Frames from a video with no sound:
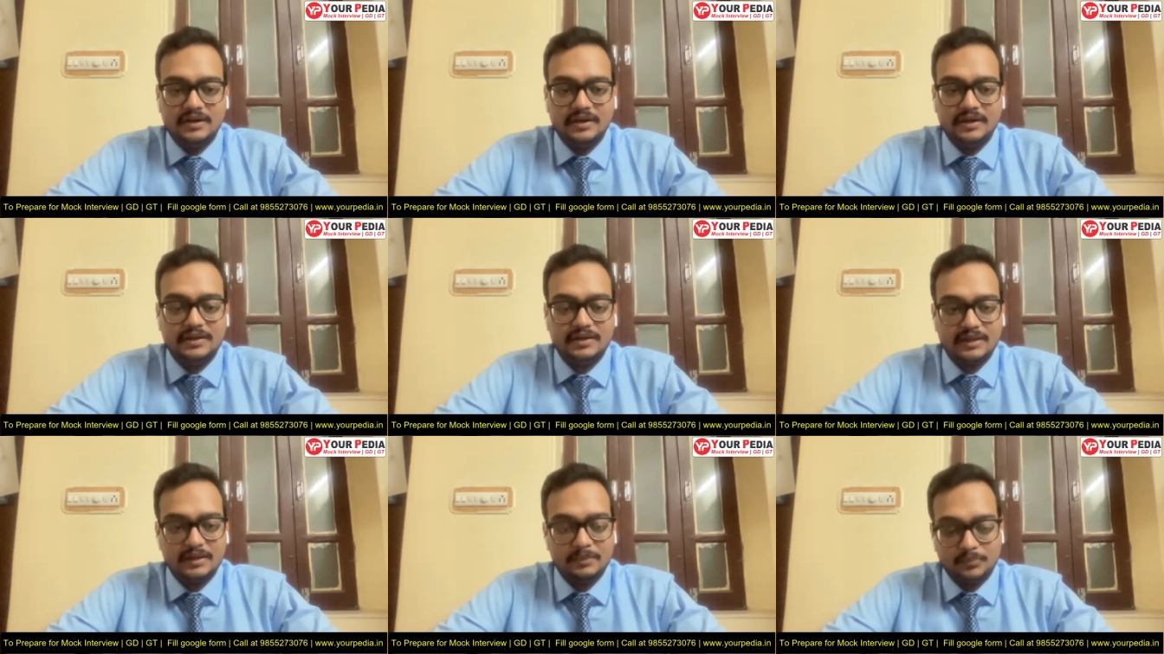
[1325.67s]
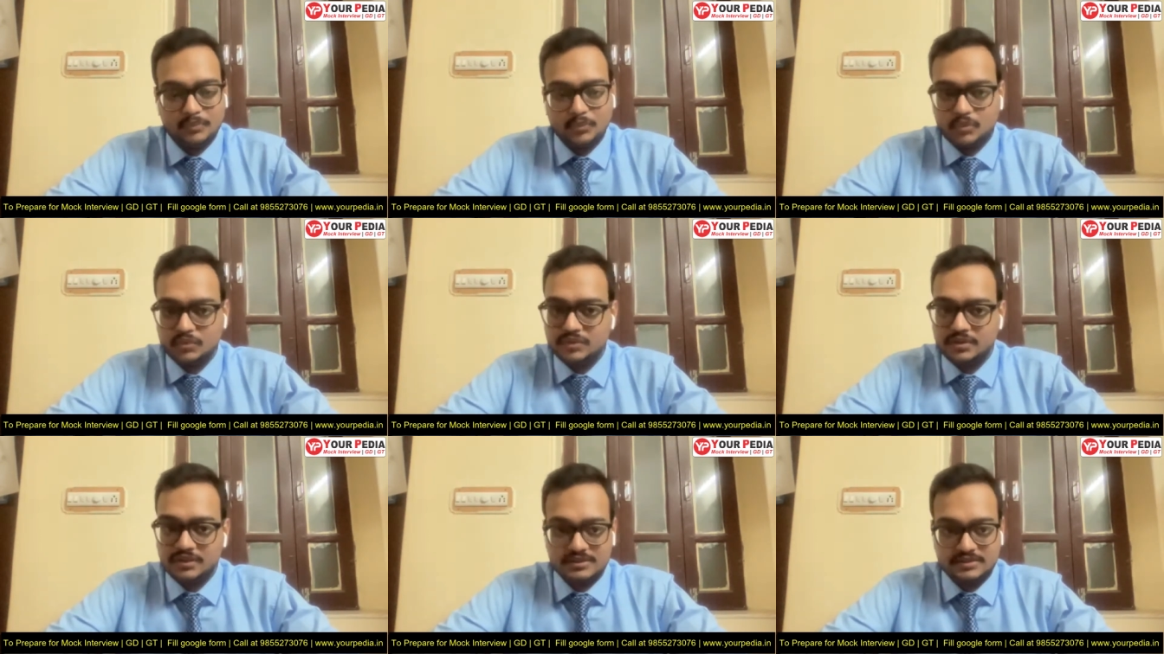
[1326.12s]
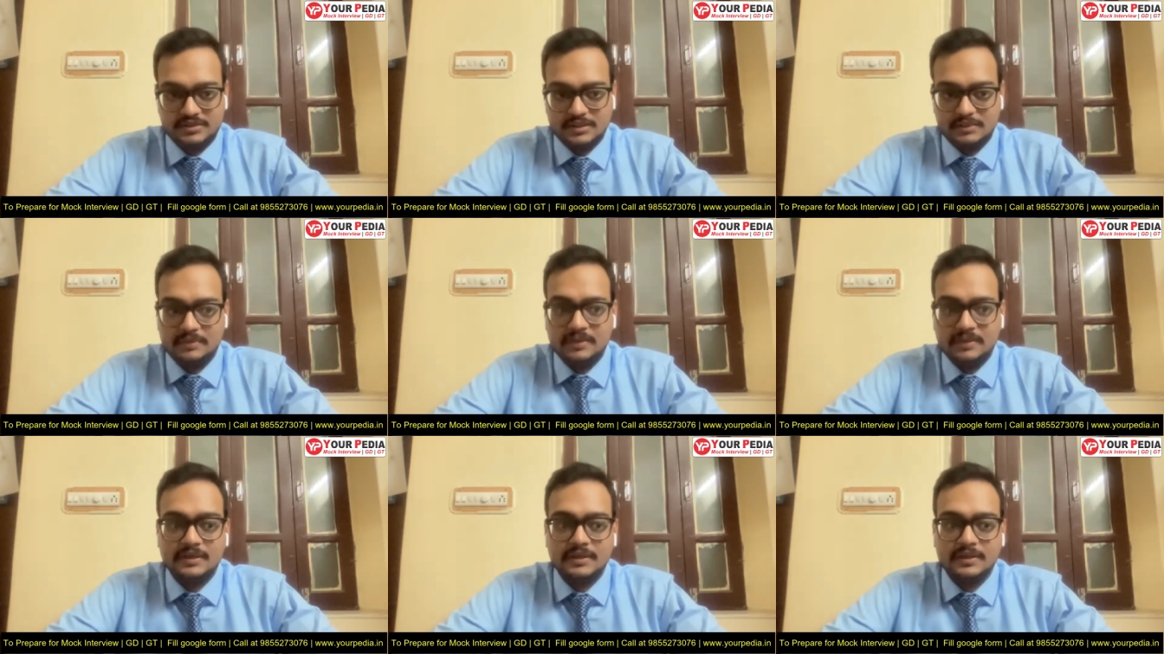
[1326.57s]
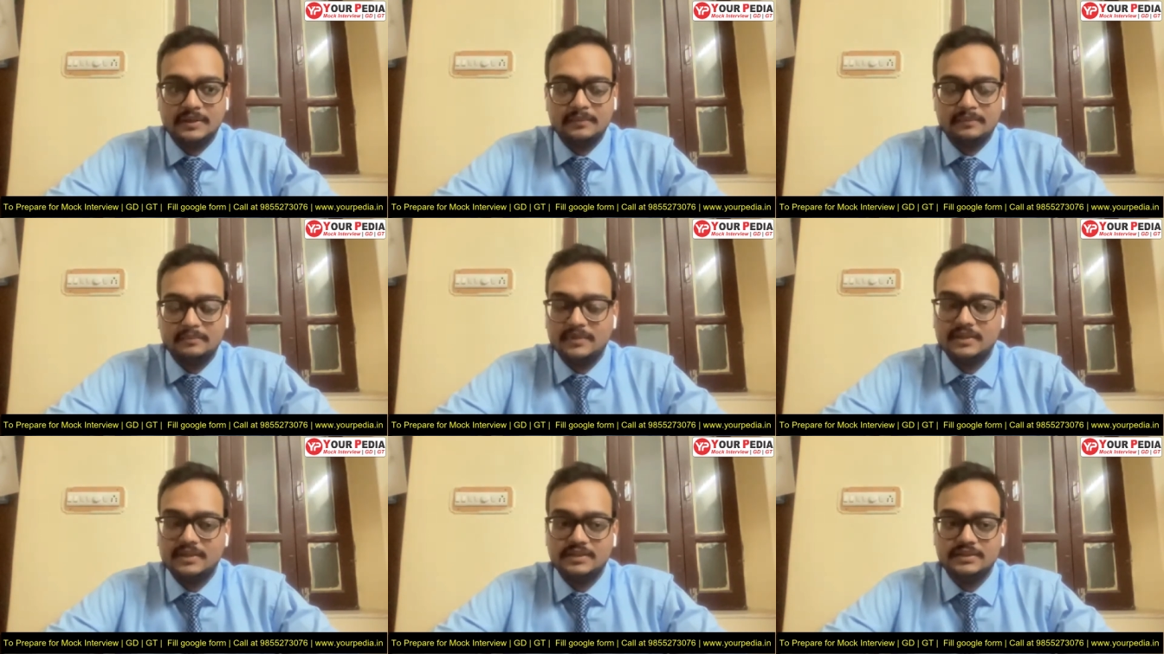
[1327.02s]
it improves the
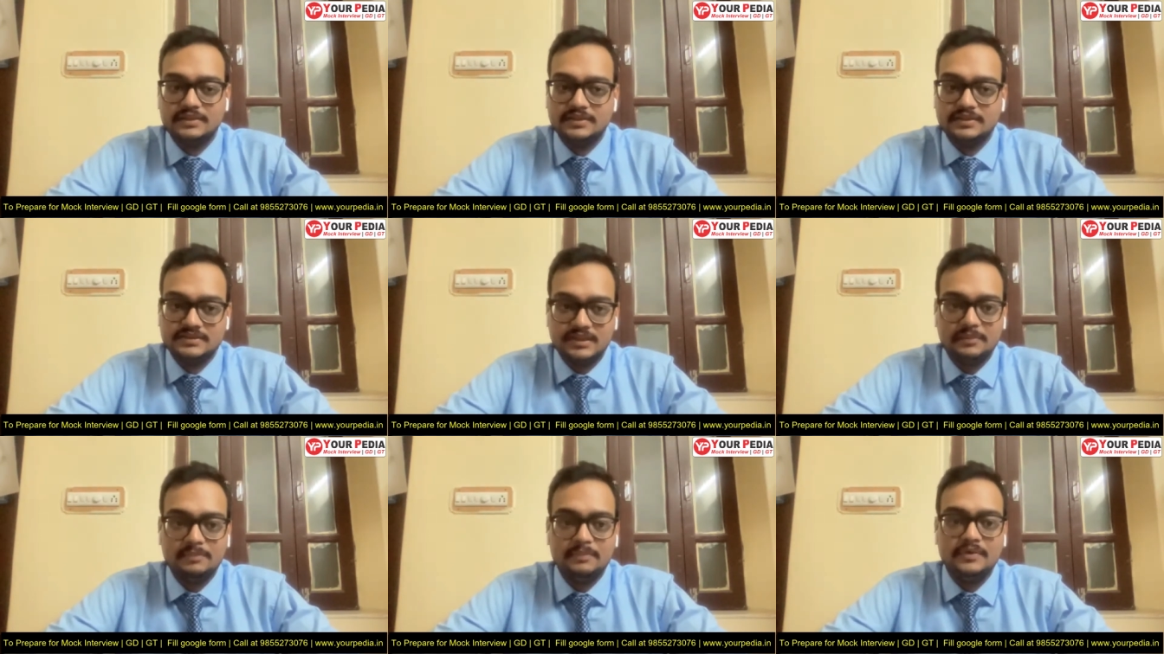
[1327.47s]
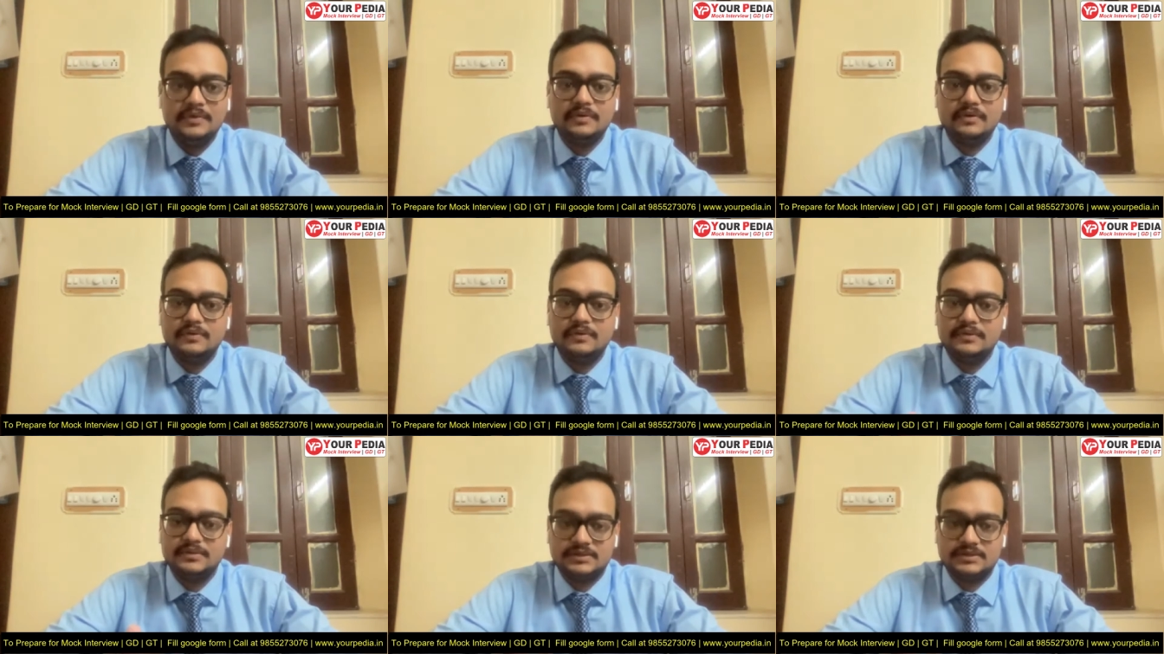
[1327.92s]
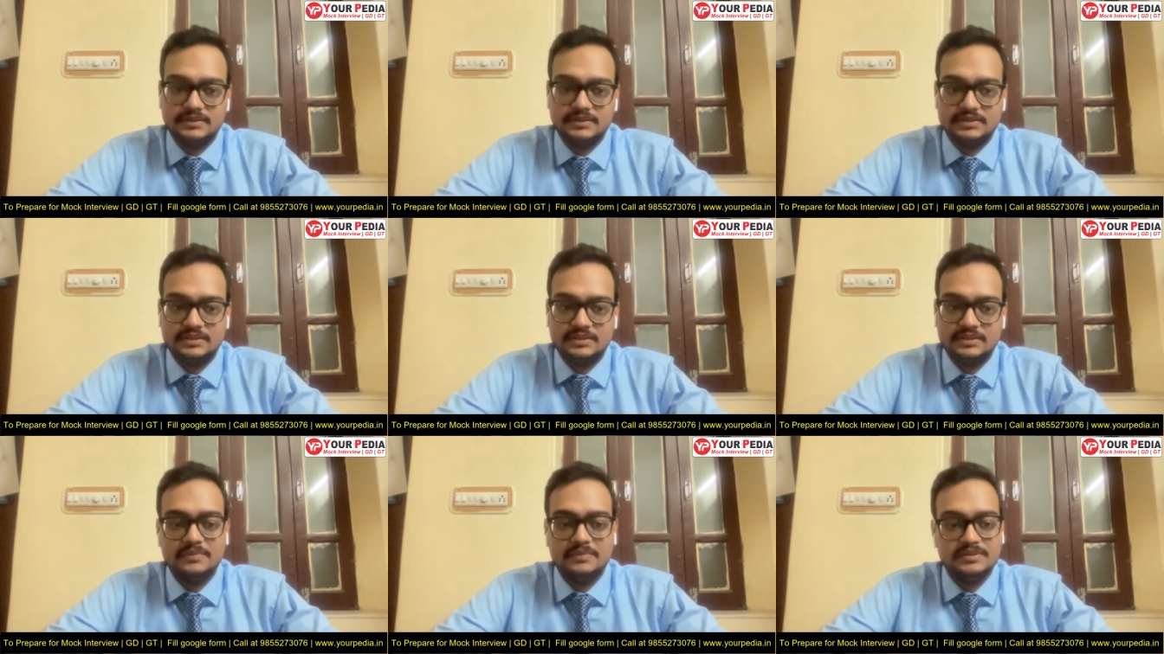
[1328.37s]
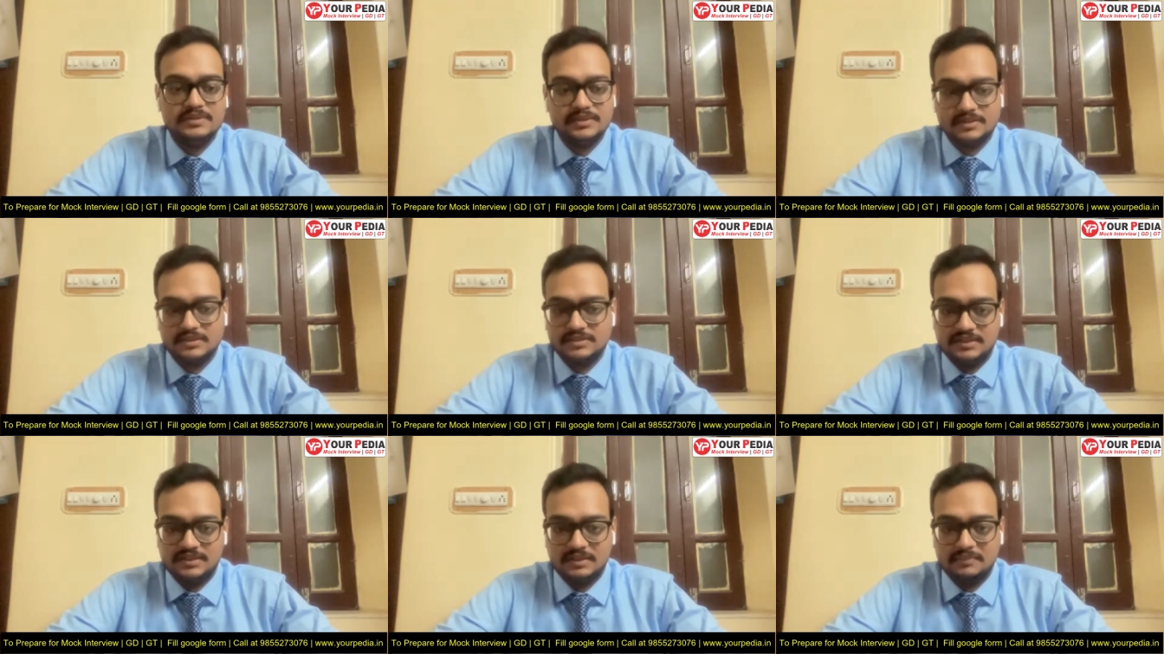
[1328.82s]
stability, but it doesn't mean our system
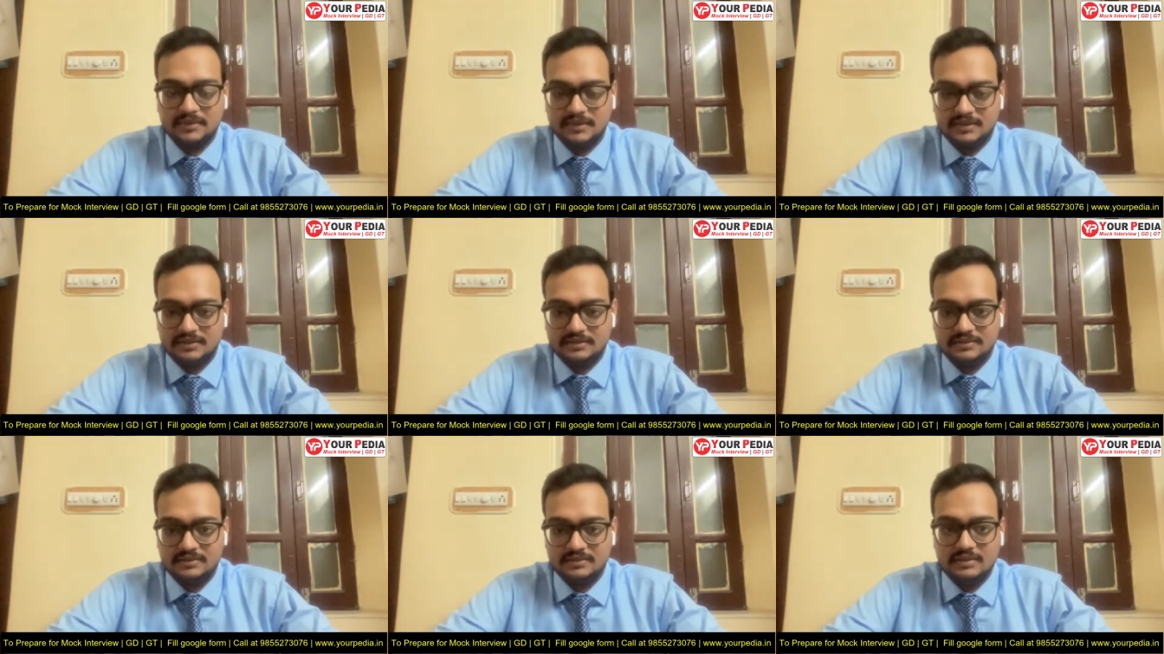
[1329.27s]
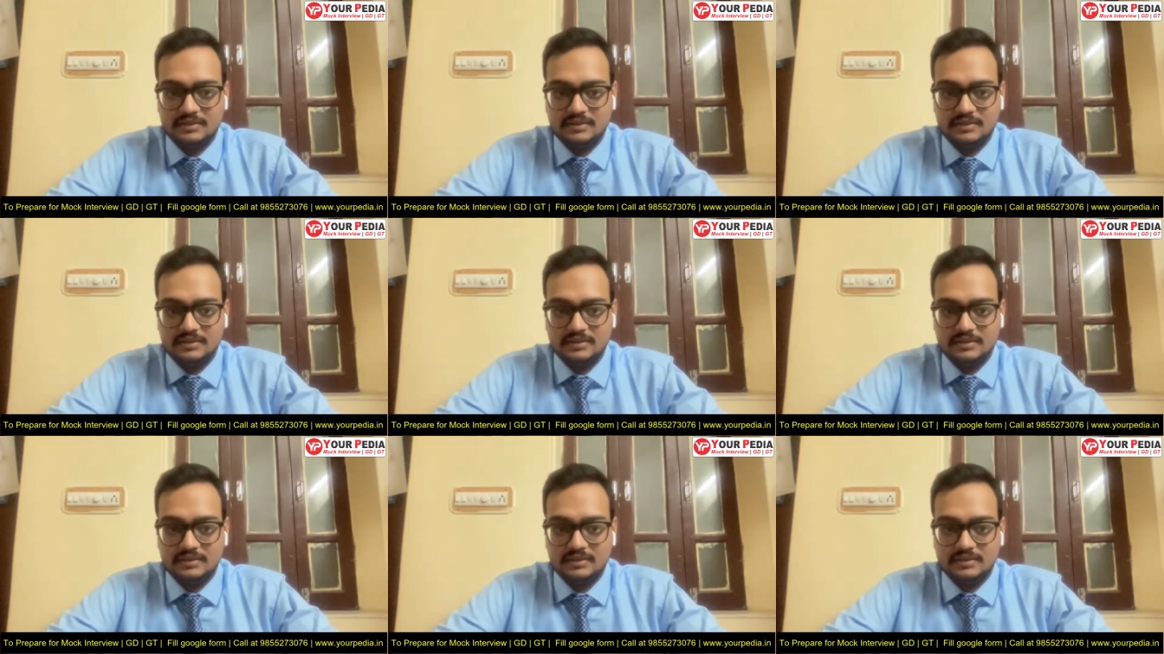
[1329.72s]
is stable.